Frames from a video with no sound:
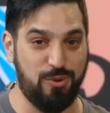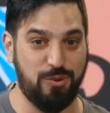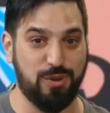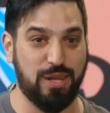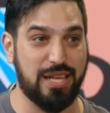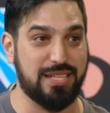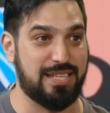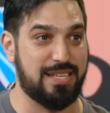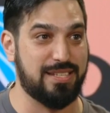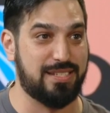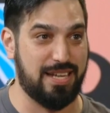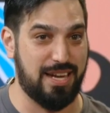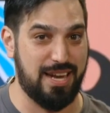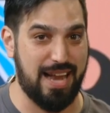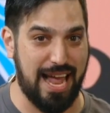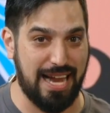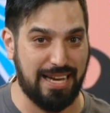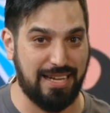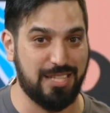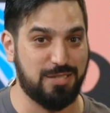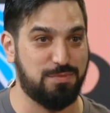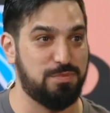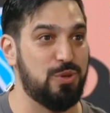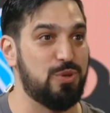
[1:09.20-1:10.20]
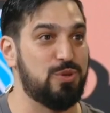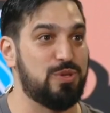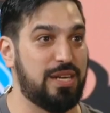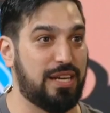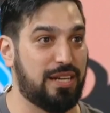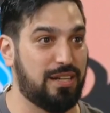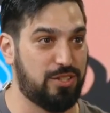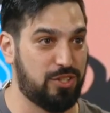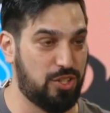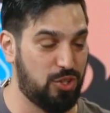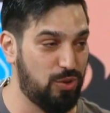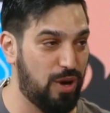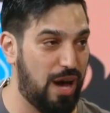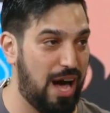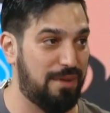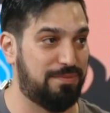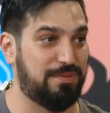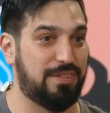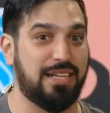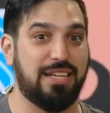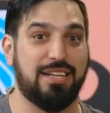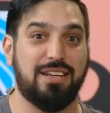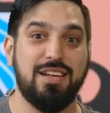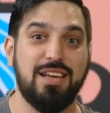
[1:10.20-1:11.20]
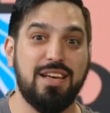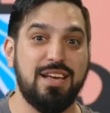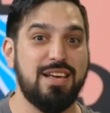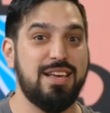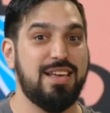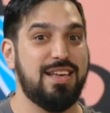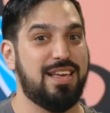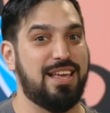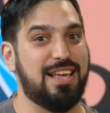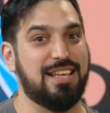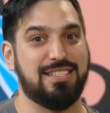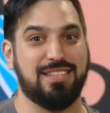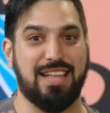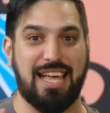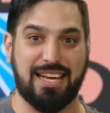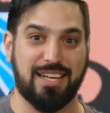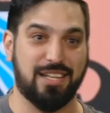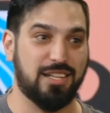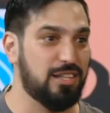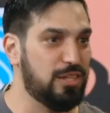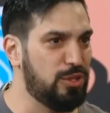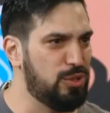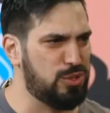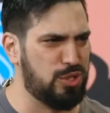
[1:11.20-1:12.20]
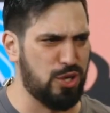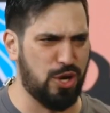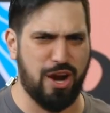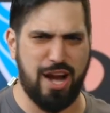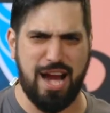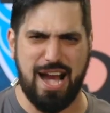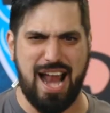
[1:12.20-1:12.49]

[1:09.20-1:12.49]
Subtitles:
listens to 90s music too often is like a loser.